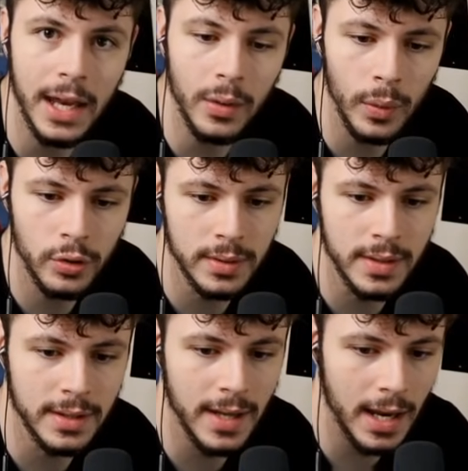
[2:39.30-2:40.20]
which was
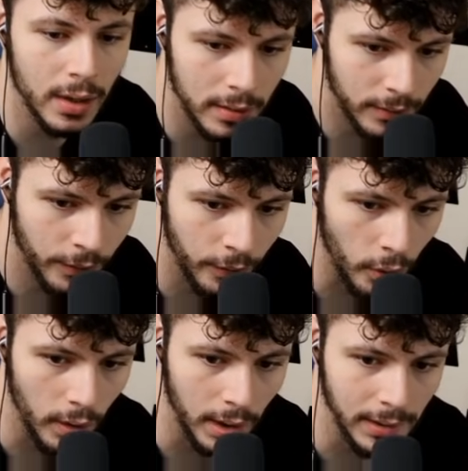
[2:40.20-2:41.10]
the date
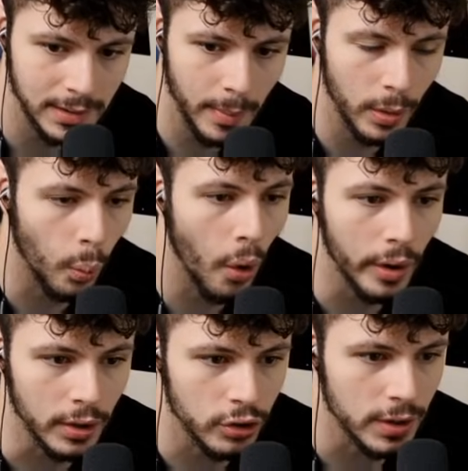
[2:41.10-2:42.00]
for Elizabeth
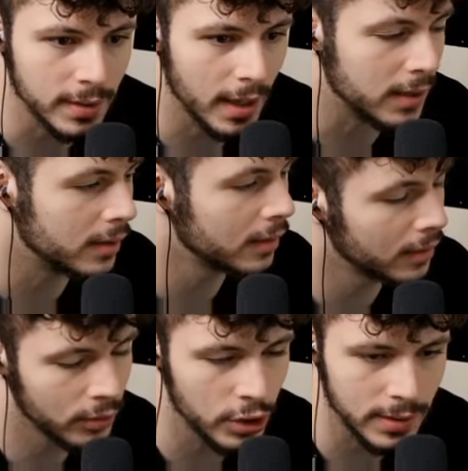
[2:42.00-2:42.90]
Warren. She said
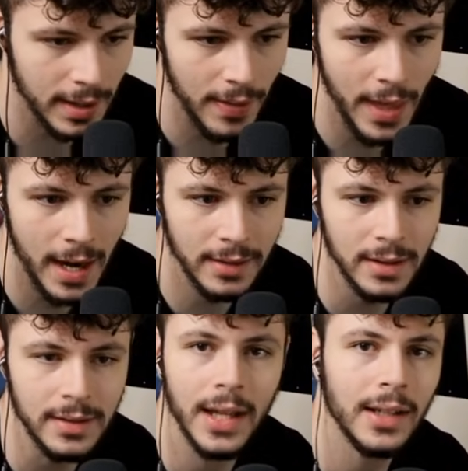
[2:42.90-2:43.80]
she set that as
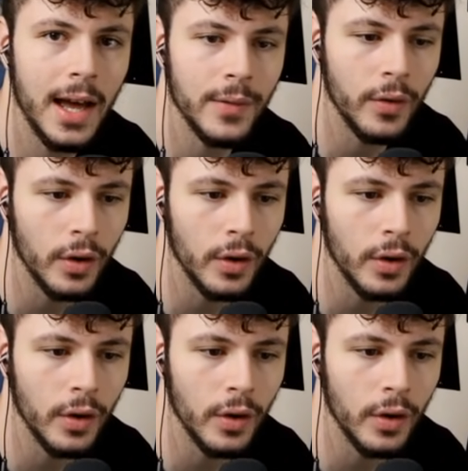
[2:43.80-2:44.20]
a deadline for